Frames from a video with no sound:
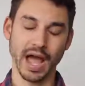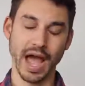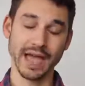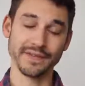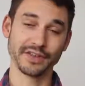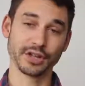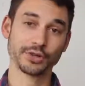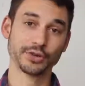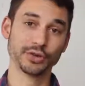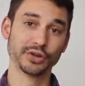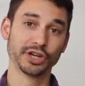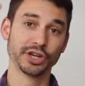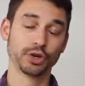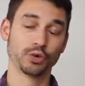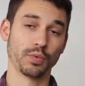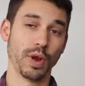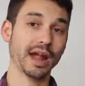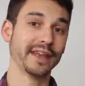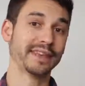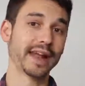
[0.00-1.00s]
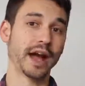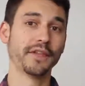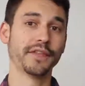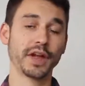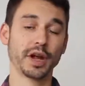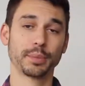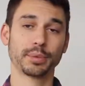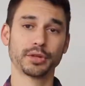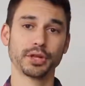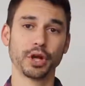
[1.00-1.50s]
I've included it right down
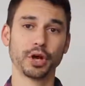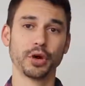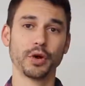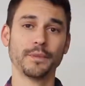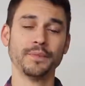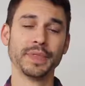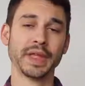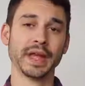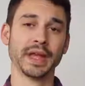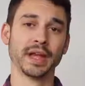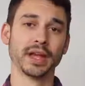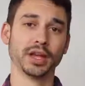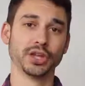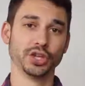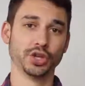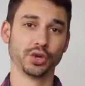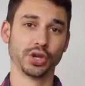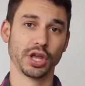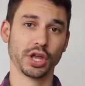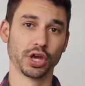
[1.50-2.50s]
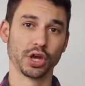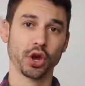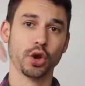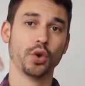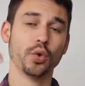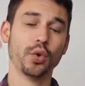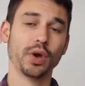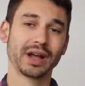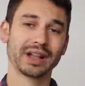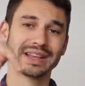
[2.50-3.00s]
there below. You can
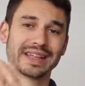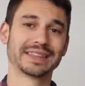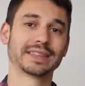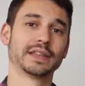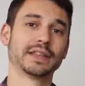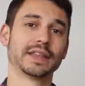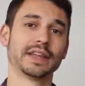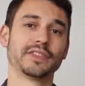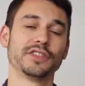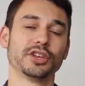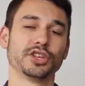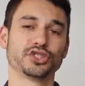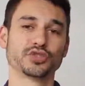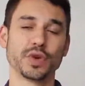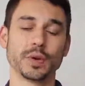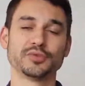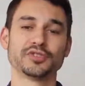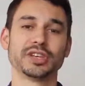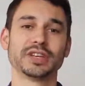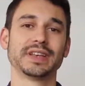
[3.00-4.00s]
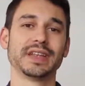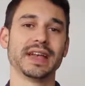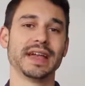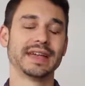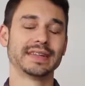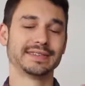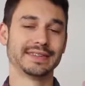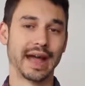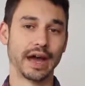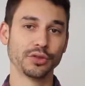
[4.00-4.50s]
go click the link in the description,
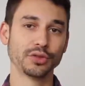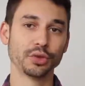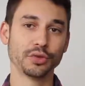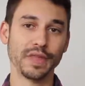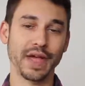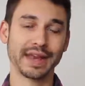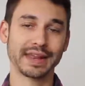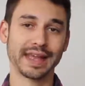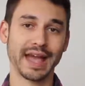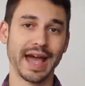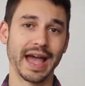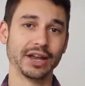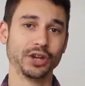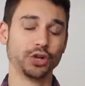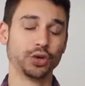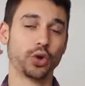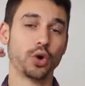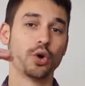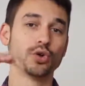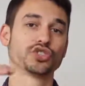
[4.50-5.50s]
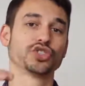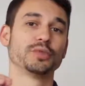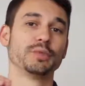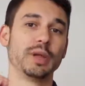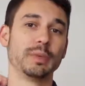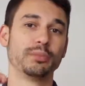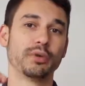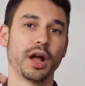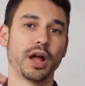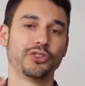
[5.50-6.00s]
download that guide. You'll also
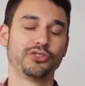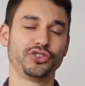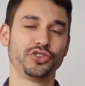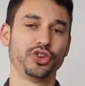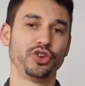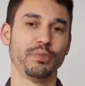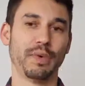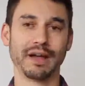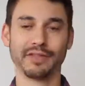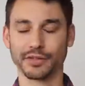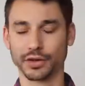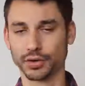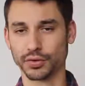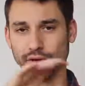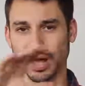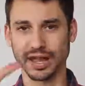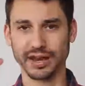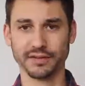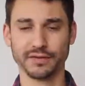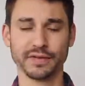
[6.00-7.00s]
be brought to my little kind